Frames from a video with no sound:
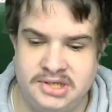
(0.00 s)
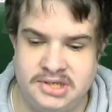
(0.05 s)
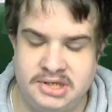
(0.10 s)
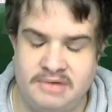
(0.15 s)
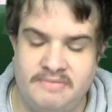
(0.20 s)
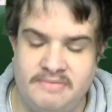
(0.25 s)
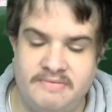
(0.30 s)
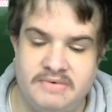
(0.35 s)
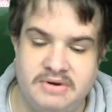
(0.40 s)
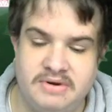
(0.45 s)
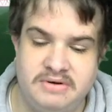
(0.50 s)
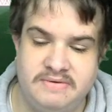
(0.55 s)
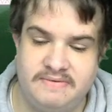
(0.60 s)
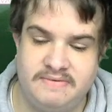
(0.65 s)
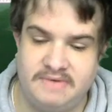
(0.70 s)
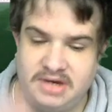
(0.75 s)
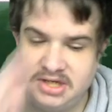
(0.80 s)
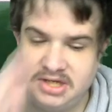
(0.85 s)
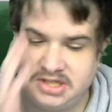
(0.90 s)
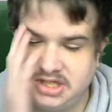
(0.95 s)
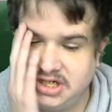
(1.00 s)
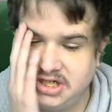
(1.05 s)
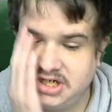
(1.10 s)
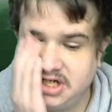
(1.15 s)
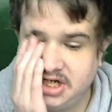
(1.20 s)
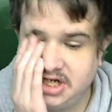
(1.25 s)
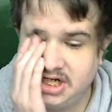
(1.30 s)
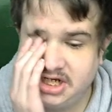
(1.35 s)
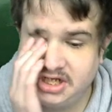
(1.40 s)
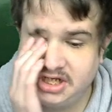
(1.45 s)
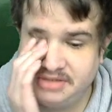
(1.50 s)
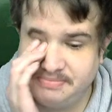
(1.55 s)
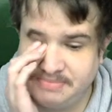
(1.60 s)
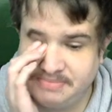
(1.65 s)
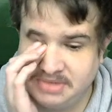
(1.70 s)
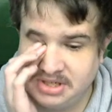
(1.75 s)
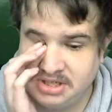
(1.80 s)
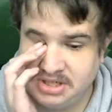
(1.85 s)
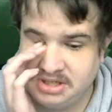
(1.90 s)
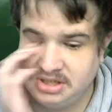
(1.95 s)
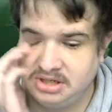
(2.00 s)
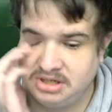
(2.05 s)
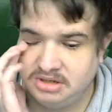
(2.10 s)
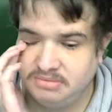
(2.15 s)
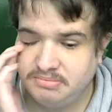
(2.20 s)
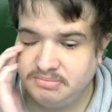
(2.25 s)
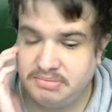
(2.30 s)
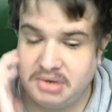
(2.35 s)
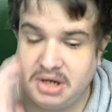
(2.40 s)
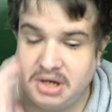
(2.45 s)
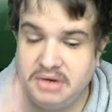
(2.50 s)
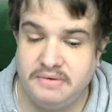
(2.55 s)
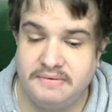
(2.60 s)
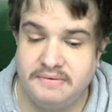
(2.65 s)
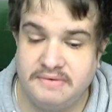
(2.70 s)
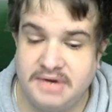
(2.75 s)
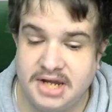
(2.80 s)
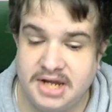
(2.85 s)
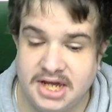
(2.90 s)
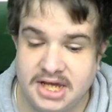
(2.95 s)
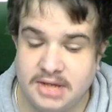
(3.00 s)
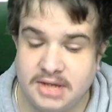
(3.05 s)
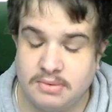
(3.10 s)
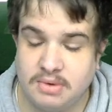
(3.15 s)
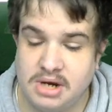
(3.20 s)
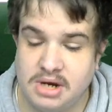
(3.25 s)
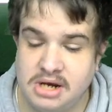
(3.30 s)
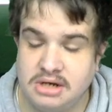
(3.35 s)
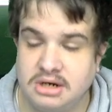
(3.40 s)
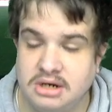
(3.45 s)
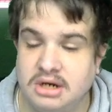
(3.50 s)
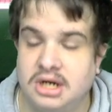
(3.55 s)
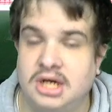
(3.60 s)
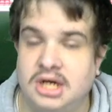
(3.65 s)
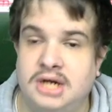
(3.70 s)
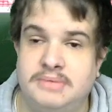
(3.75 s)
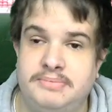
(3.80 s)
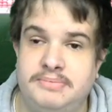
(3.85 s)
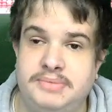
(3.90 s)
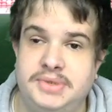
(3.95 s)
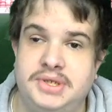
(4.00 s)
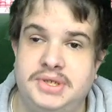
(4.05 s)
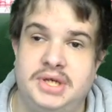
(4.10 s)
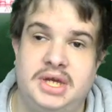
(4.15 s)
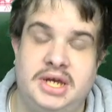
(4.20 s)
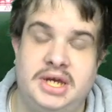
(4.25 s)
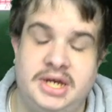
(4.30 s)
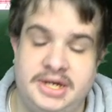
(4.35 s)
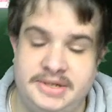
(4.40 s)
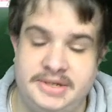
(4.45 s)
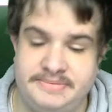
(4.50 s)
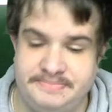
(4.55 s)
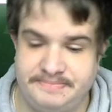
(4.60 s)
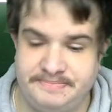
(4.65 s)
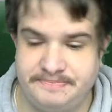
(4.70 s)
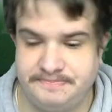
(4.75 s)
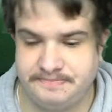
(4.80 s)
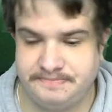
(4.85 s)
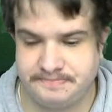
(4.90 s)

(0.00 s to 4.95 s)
Sunderland versus Gillingham. Both League One clubs going